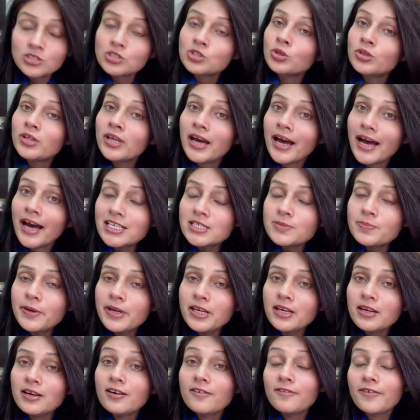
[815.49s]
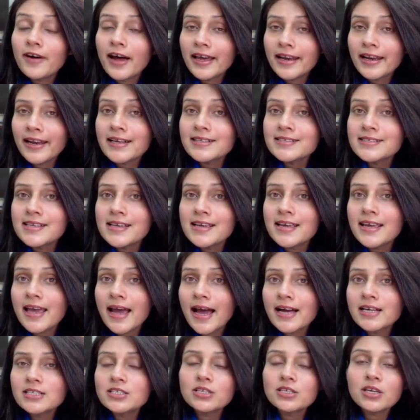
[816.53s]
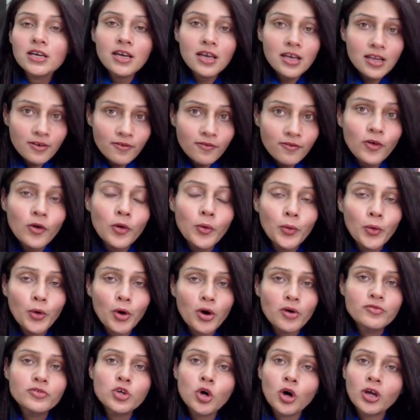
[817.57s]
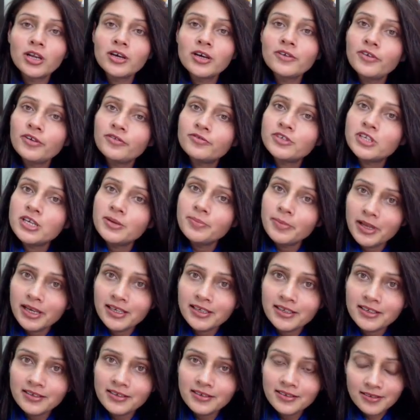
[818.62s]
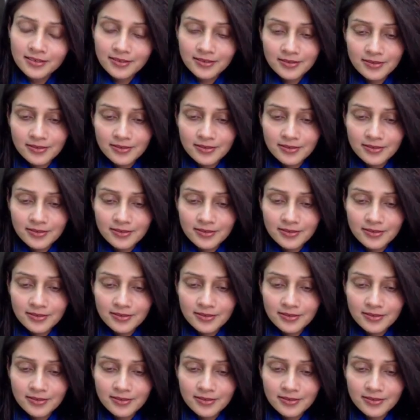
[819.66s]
So there has been a financing cash inflow of $50 million.